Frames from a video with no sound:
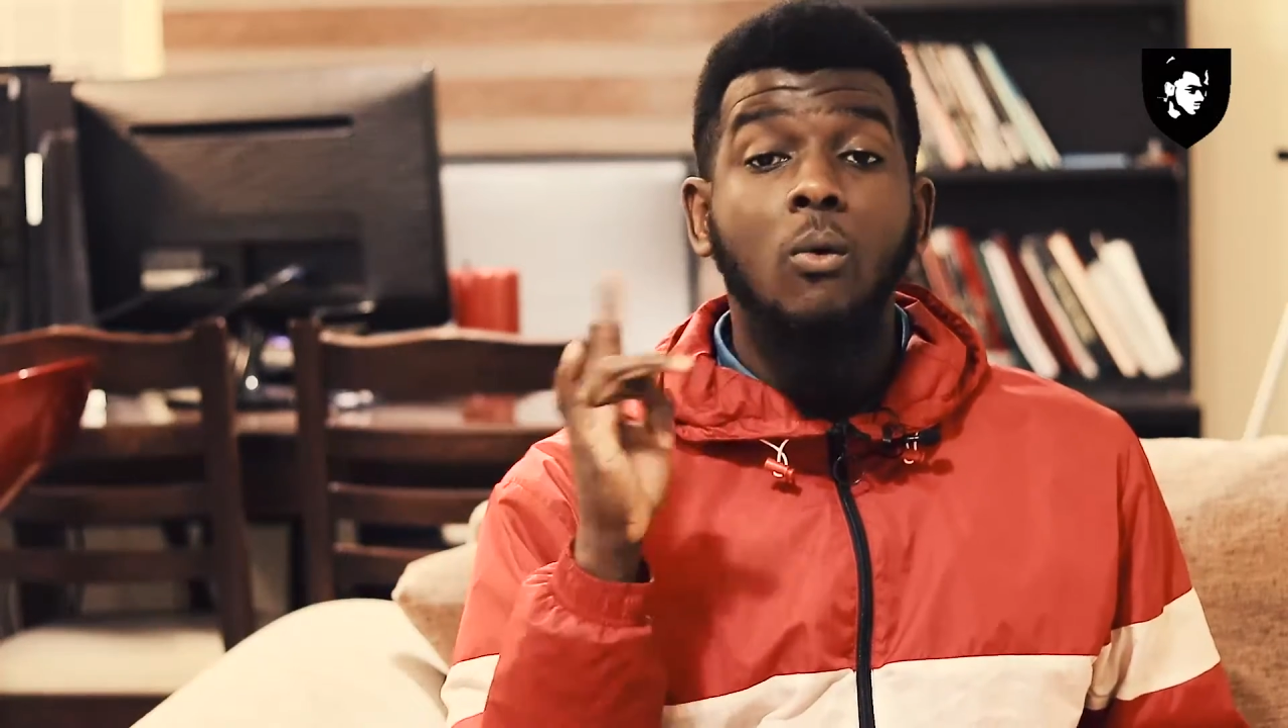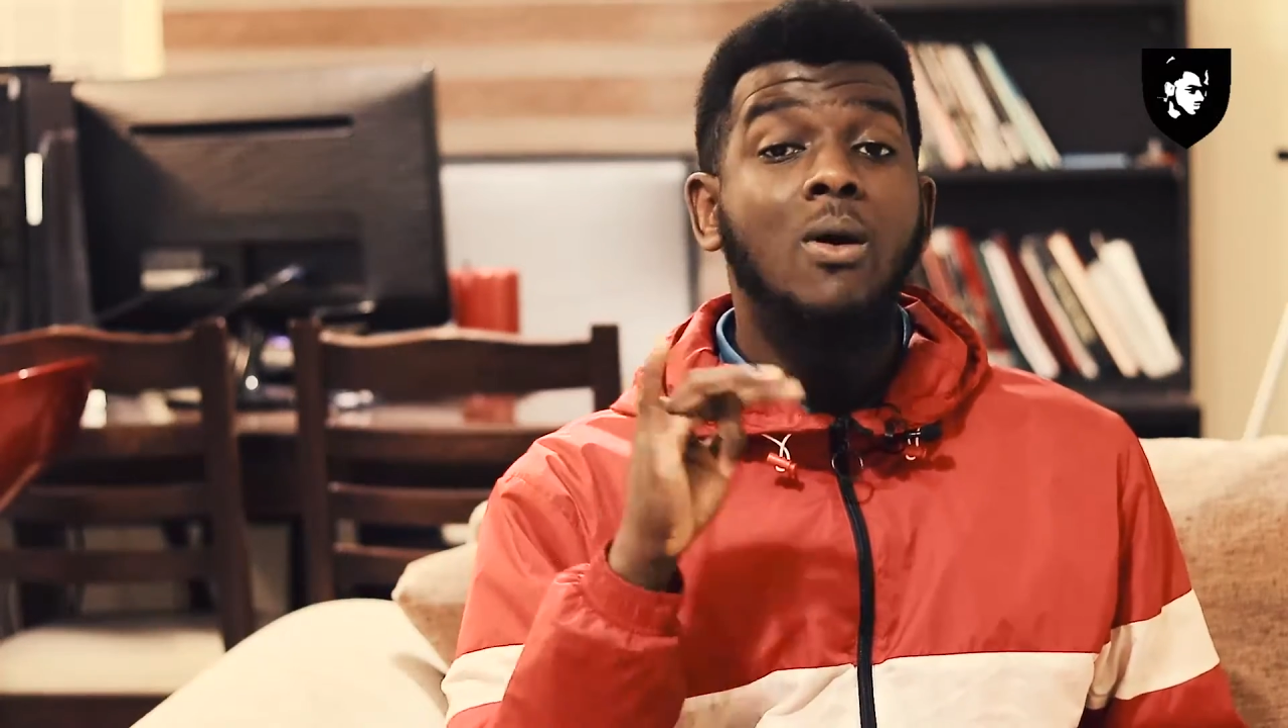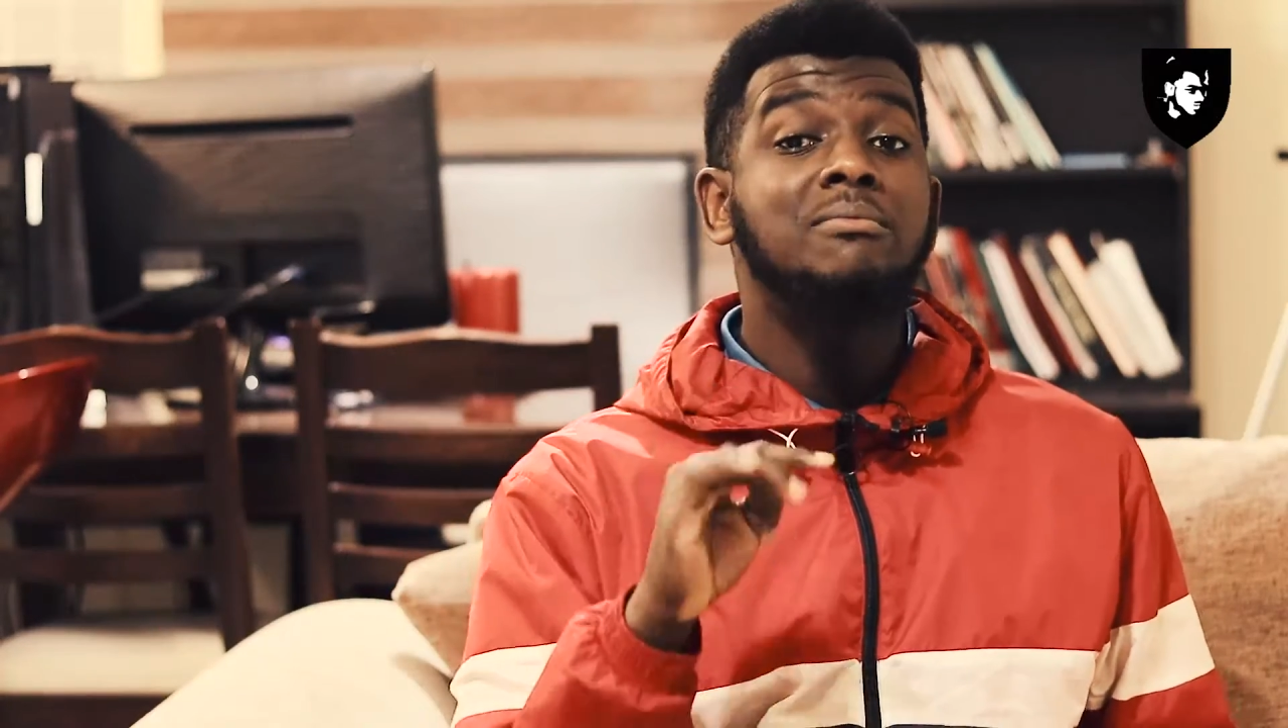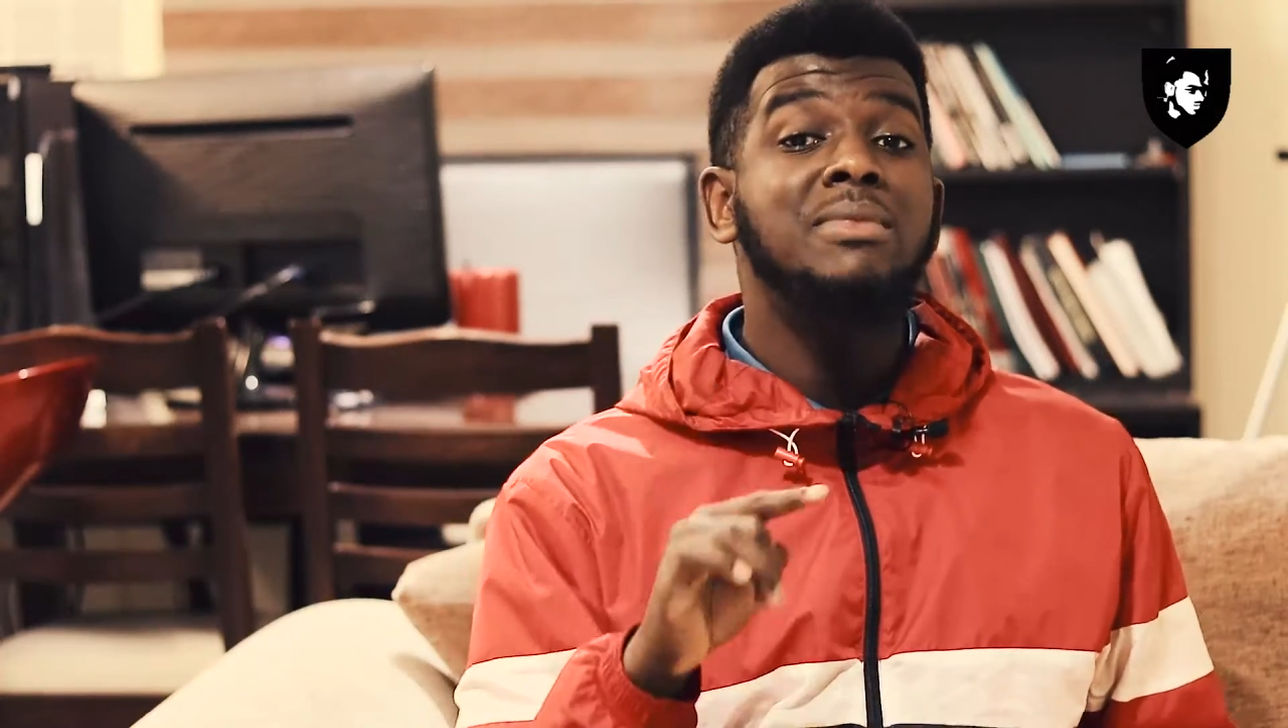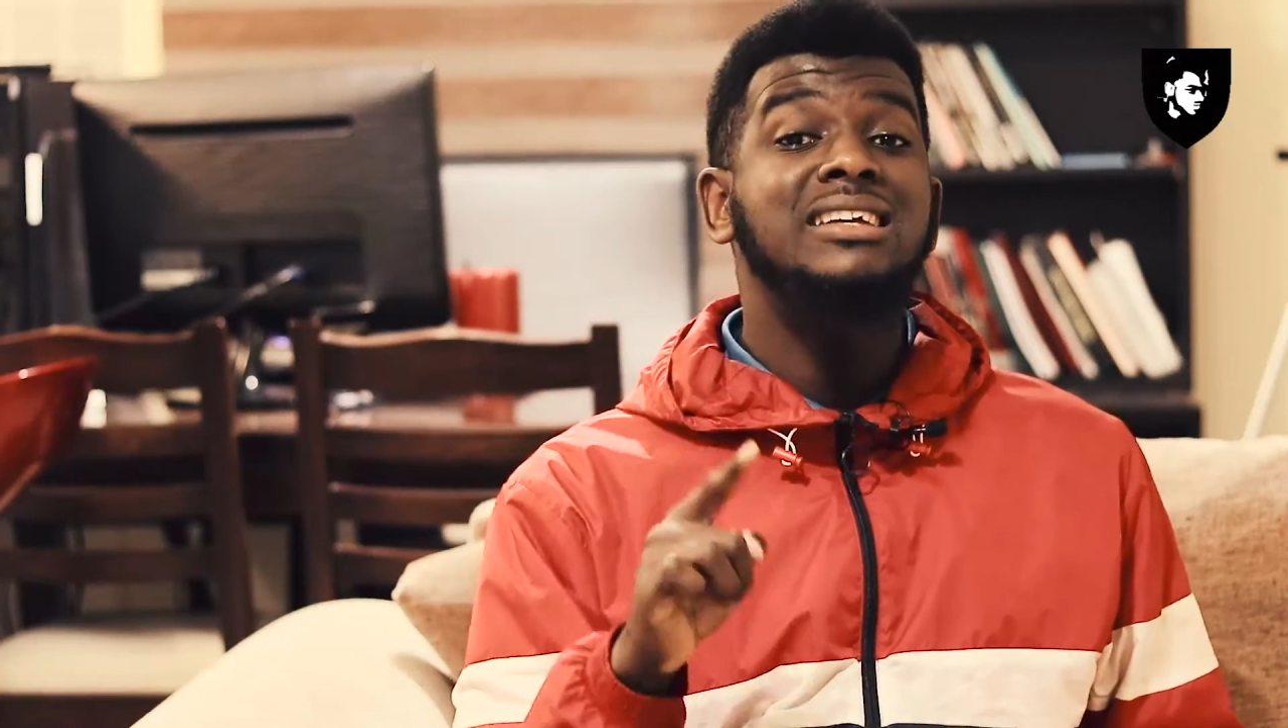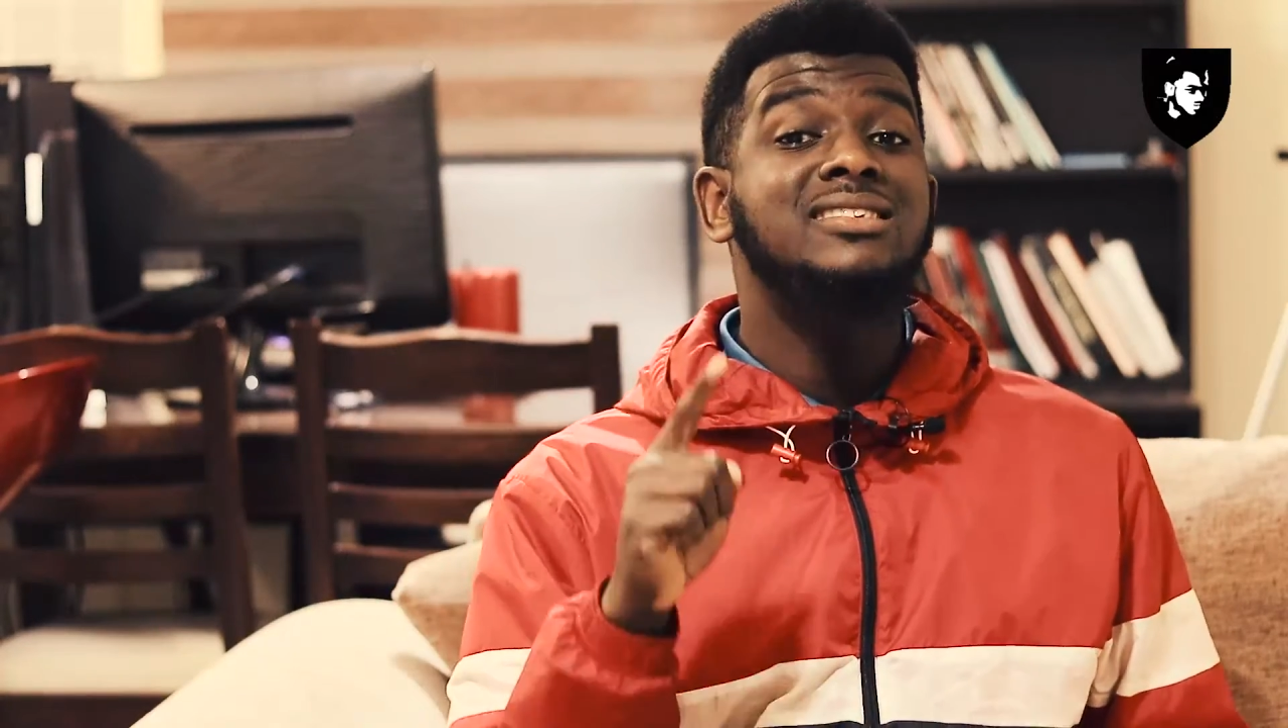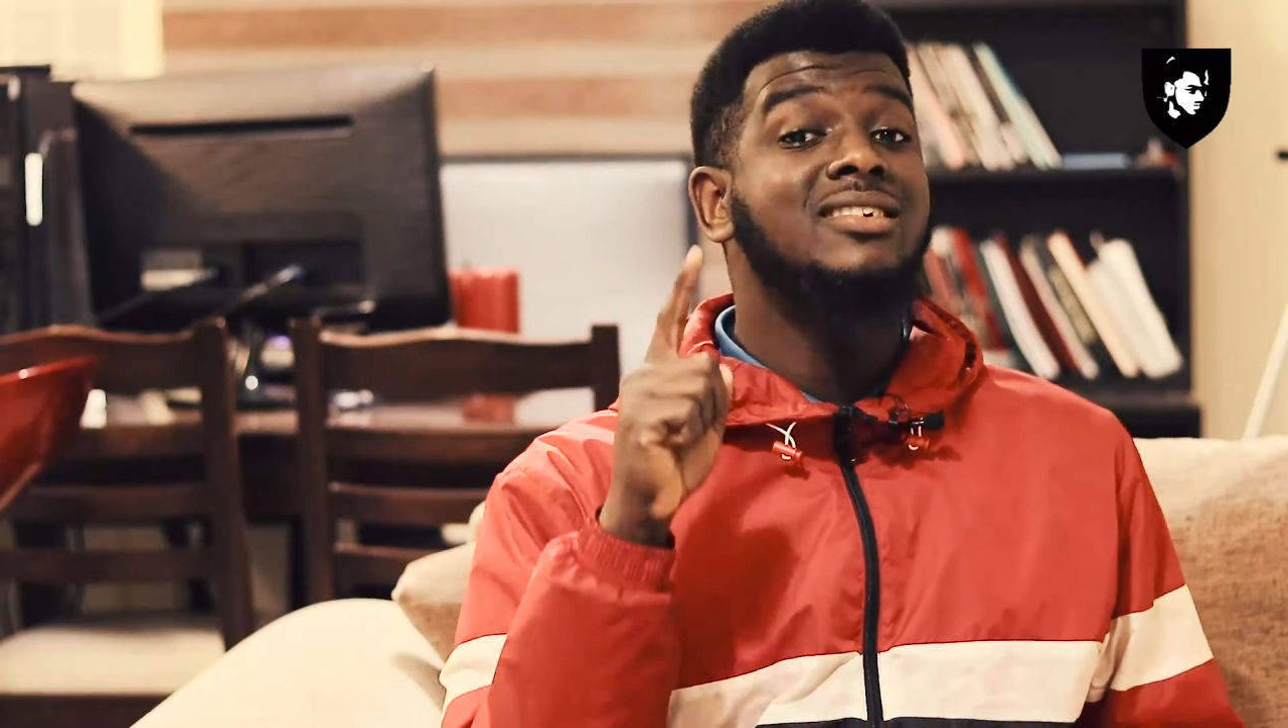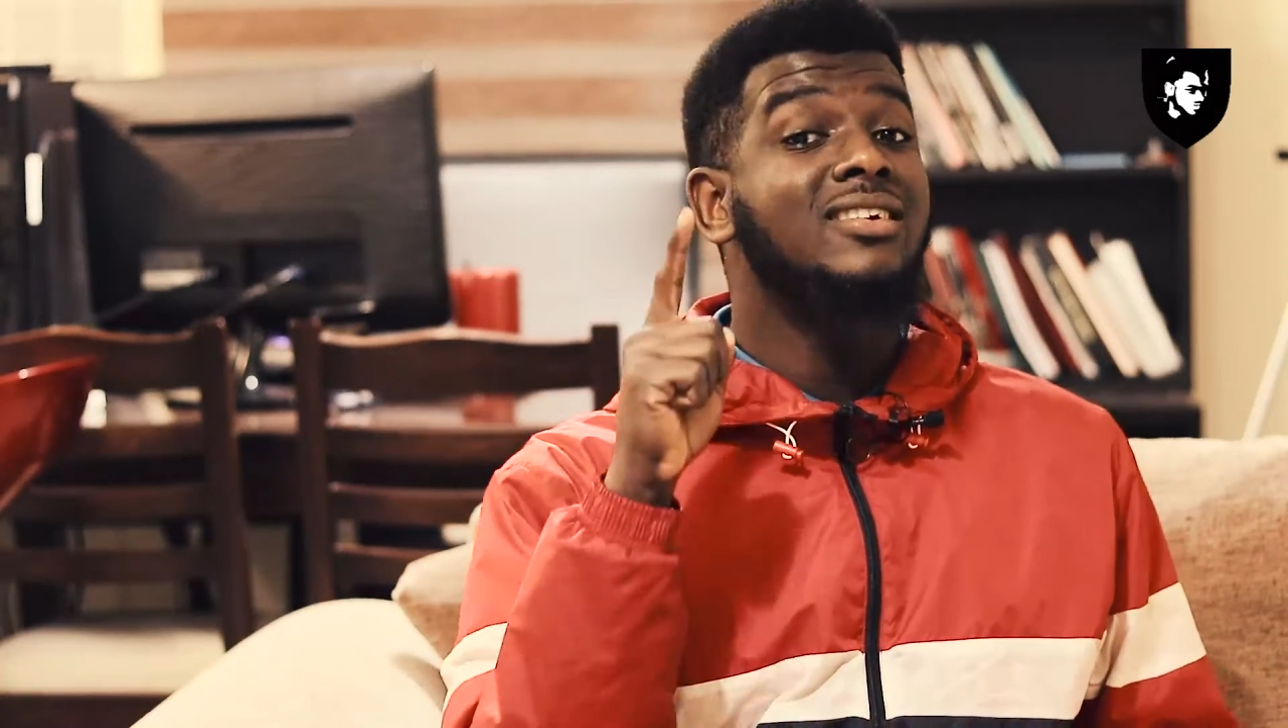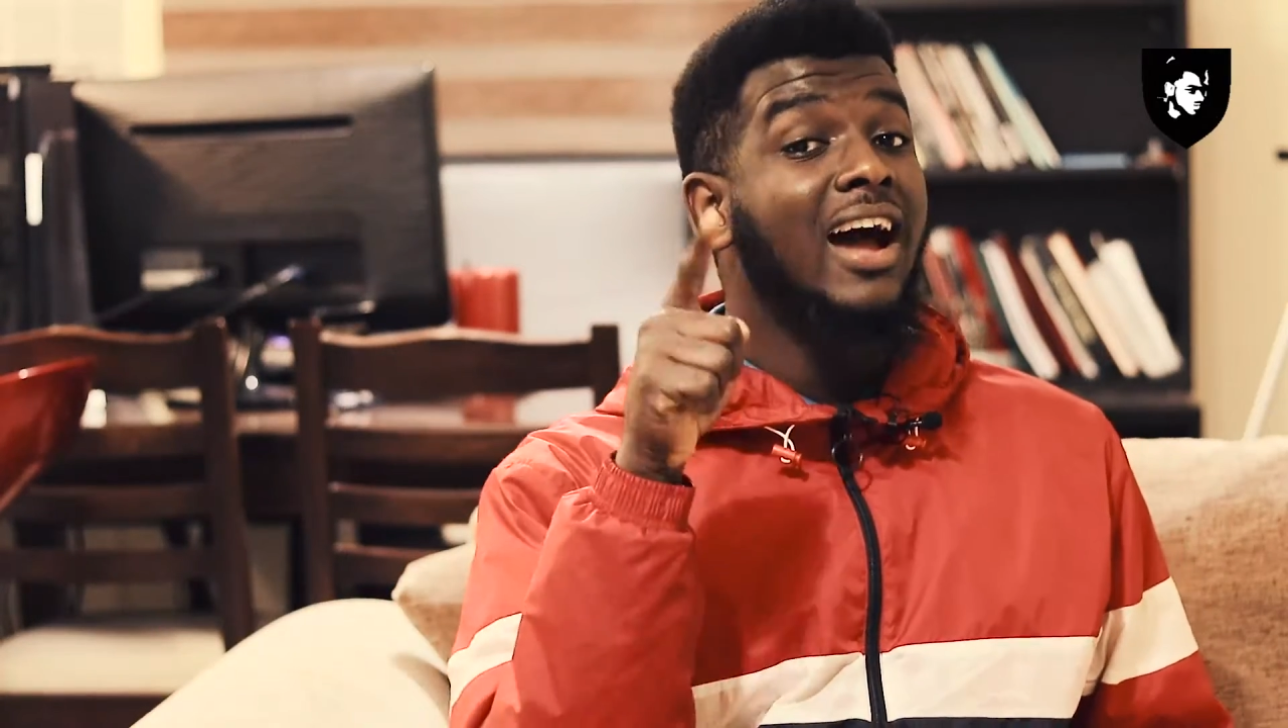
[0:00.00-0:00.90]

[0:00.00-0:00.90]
what makes the